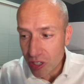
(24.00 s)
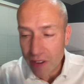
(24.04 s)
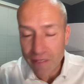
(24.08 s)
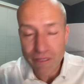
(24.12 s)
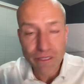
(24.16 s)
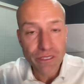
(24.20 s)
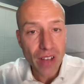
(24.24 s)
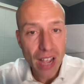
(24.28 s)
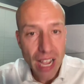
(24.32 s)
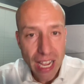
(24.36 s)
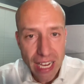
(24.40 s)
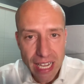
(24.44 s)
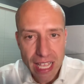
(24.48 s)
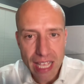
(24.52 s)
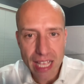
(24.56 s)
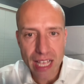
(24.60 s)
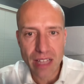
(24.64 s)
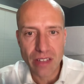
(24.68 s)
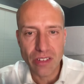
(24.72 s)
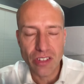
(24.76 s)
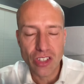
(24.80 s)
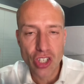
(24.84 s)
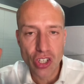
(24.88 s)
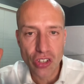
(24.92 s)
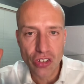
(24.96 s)

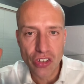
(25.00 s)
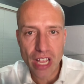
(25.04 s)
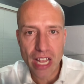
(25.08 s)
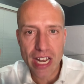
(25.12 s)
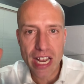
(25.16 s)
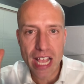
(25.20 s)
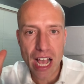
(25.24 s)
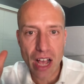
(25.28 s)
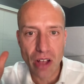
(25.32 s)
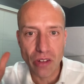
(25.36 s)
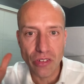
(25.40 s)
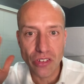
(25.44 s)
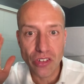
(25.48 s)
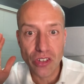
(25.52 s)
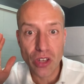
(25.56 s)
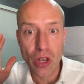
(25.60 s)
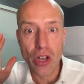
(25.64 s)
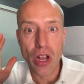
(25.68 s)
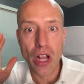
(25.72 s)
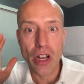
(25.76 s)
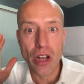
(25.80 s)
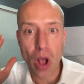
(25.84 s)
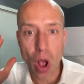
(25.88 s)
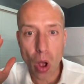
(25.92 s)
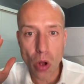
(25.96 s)
Finance just announced
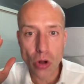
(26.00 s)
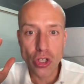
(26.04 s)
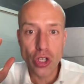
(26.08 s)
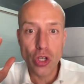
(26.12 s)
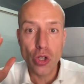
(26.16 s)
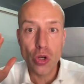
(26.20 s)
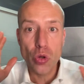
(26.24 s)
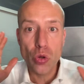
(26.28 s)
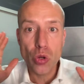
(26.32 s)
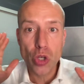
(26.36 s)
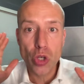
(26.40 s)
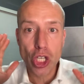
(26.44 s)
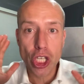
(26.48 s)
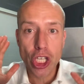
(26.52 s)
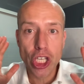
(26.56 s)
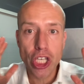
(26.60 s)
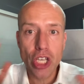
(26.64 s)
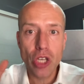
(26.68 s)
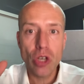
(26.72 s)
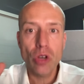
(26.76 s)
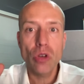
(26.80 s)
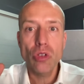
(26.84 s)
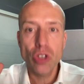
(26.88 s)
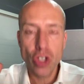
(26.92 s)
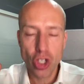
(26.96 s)
two
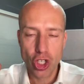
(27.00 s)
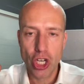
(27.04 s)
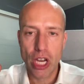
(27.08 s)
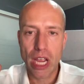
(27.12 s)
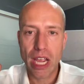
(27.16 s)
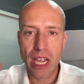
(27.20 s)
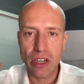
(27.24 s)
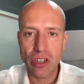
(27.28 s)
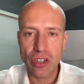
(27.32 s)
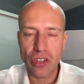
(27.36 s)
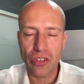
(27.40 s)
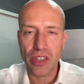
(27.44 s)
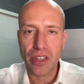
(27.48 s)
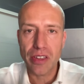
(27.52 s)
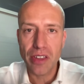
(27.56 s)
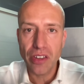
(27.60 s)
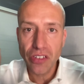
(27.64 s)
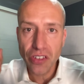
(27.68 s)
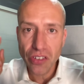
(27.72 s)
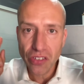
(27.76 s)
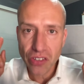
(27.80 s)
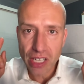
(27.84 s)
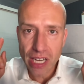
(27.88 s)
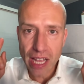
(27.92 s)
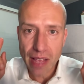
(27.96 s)
huge changes, and this
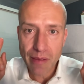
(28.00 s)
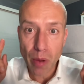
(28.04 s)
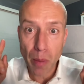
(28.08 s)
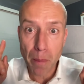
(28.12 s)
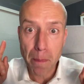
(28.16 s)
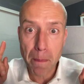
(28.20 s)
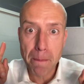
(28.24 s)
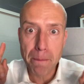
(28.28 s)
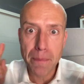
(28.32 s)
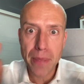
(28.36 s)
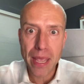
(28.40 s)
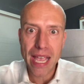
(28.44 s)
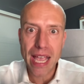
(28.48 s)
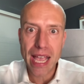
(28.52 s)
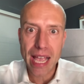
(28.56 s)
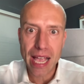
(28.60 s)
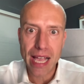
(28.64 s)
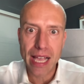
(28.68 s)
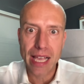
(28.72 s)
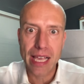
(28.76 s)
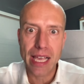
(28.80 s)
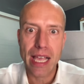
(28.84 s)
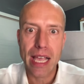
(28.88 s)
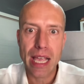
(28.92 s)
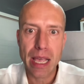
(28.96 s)
is going to have a
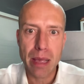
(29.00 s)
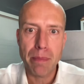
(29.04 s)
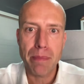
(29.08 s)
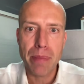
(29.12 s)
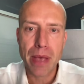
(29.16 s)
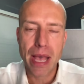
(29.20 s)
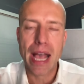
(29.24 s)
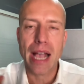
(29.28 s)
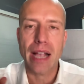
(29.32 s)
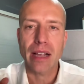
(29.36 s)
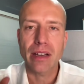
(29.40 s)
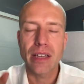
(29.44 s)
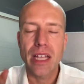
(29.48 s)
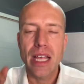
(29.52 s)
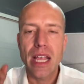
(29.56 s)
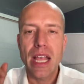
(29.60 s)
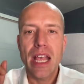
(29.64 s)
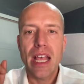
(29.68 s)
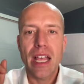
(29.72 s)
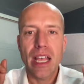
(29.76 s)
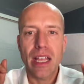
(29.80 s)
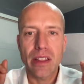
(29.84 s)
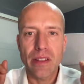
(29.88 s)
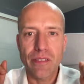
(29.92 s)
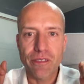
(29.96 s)
big impact.
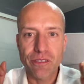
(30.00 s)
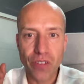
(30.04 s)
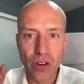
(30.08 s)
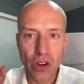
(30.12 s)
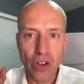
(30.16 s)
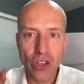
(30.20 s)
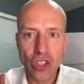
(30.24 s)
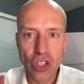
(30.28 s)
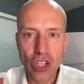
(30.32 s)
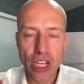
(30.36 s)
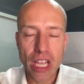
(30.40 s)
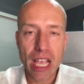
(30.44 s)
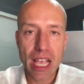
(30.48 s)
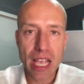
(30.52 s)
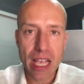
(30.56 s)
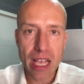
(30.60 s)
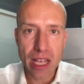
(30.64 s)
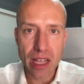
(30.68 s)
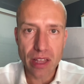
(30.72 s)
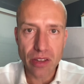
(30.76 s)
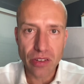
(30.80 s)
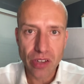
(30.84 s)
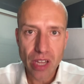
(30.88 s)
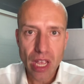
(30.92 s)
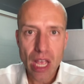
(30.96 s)
And the first
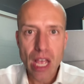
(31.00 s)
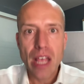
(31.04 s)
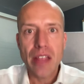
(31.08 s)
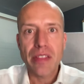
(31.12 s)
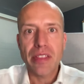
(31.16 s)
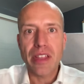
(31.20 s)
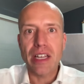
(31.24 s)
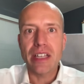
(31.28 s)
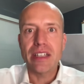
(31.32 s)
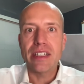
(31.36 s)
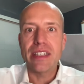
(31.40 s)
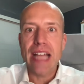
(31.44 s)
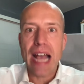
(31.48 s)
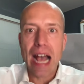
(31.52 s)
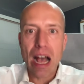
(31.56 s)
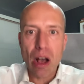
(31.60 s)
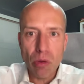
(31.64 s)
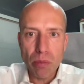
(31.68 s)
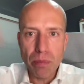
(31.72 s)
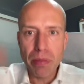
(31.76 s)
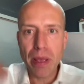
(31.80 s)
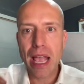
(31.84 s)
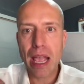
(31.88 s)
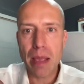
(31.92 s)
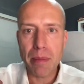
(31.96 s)
is the
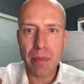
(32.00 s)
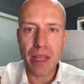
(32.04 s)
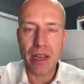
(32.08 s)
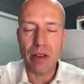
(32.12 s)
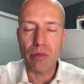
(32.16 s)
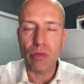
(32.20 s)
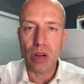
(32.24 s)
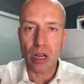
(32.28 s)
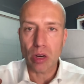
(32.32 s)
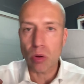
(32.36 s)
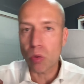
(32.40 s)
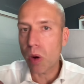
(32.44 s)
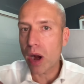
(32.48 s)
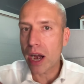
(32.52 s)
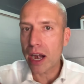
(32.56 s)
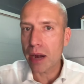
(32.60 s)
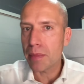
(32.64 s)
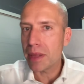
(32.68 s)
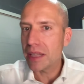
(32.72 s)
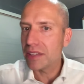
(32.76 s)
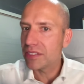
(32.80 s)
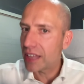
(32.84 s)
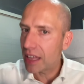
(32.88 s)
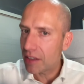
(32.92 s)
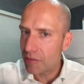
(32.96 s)
down payment
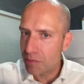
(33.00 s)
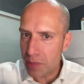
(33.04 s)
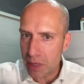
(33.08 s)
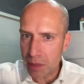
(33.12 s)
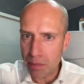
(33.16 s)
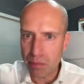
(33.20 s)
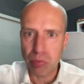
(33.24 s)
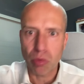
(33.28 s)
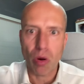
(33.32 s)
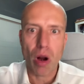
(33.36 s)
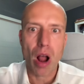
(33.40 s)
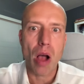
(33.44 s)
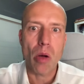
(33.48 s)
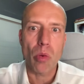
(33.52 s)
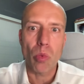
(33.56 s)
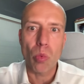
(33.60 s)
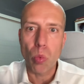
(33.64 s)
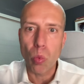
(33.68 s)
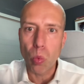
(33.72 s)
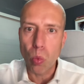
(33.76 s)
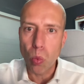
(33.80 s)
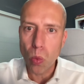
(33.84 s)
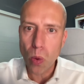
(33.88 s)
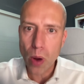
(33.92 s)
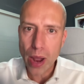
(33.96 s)
requirements have been brought
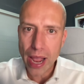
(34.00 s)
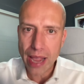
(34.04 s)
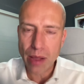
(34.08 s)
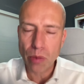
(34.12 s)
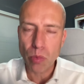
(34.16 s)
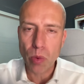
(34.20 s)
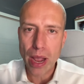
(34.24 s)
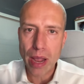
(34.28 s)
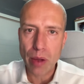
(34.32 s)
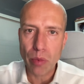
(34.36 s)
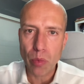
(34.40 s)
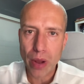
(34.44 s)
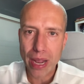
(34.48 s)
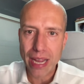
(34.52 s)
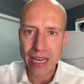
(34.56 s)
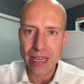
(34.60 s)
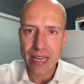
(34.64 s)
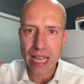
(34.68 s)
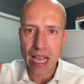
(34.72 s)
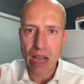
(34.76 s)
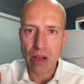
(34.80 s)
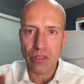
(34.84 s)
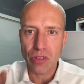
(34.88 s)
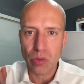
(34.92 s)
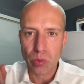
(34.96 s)
way
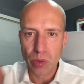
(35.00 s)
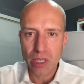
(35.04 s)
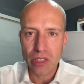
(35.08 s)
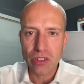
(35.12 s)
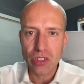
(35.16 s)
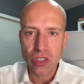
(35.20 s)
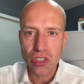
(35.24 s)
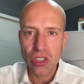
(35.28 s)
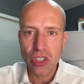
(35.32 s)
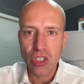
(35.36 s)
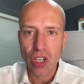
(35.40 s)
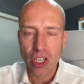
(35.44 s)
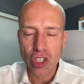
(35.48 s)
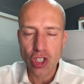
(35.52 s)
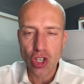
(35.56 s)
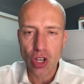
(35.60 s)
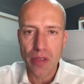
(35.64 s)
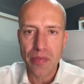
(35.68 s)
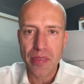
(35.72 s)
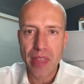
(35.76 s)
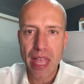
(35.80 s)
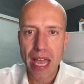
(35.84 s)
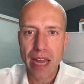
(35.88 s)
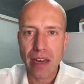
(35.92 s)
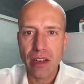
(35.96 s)
down. So we're going to touch
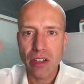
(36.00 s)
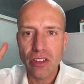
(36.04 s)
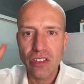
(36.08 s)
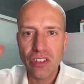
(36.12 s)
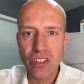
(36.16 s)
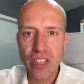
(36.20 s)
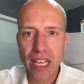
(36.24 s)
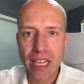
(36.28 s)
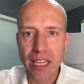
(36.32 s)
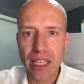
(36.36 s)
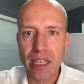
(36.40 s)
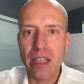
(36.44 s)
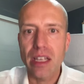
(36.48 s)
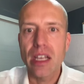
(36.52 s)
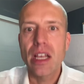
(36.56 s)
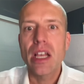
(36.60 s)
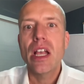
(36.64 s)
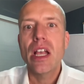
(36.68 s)
on that. Second,